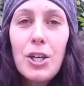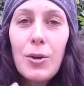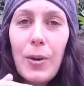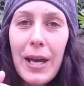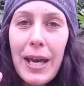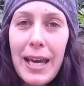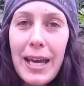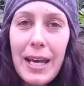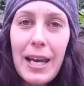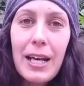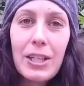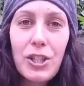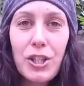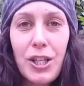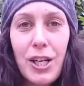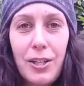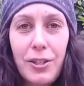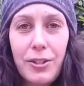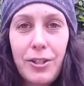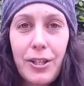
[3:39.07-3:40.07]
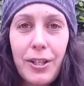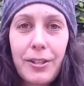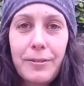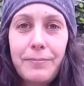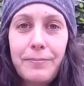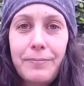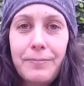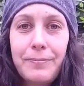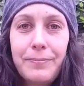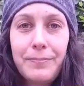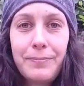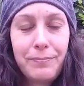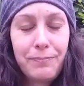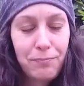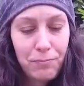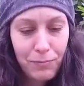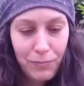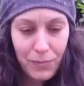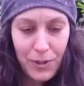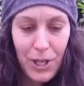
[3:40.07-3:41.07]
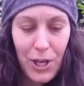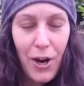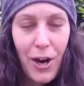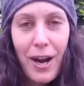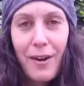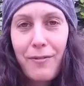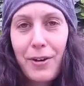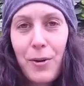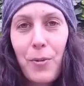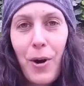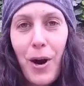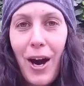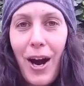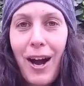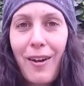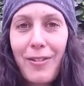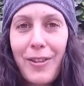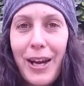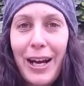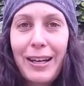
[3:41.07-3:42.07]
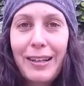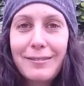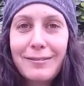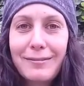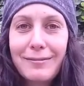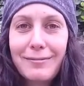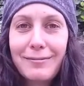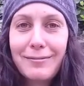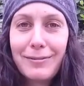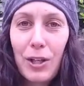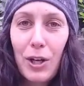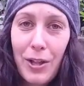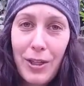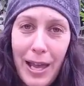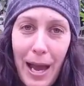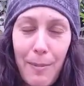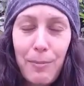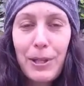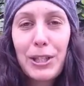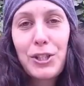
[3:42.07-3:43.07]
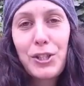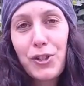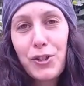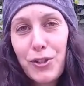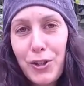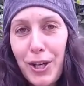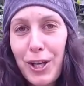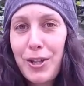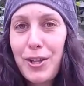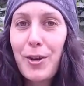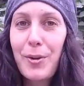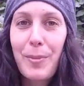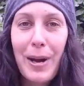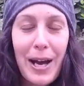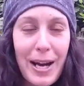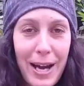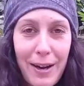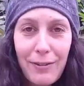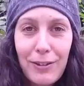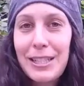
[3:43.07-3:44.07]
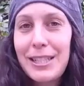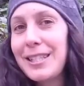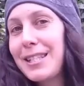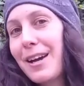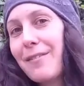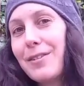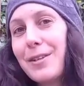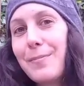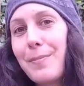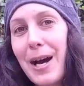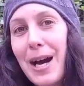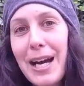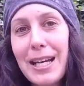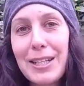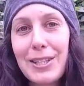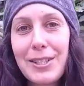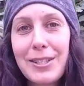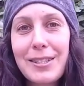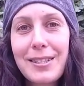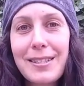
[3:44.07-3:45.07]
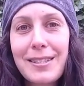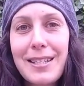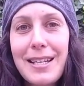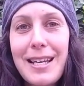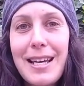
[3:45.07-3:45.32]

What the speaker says: You hit a shelter. They're everywhere out there. On the Appalachian Trail, they're about every 7 miles.